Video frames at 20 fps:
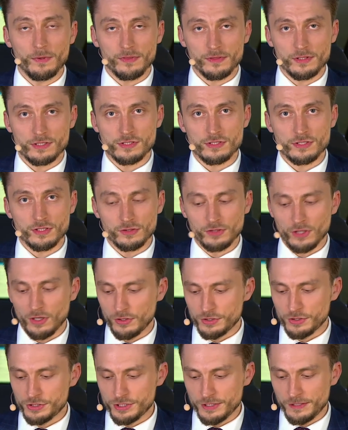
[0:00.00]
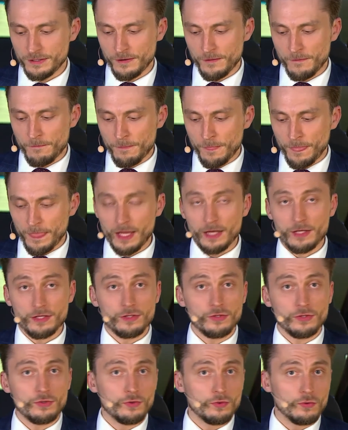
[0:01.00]
this technology, and
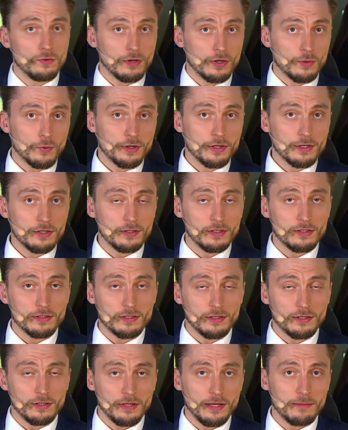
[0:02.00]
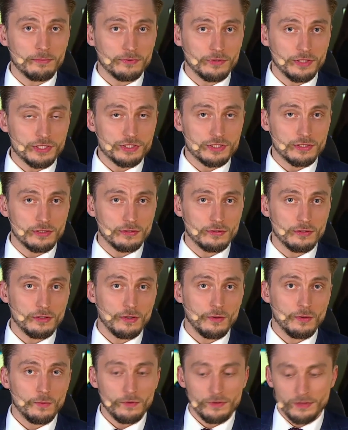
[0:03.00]
you are working in collaboration
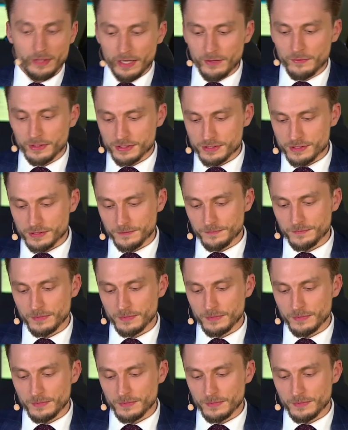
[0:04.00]
with Ericsson.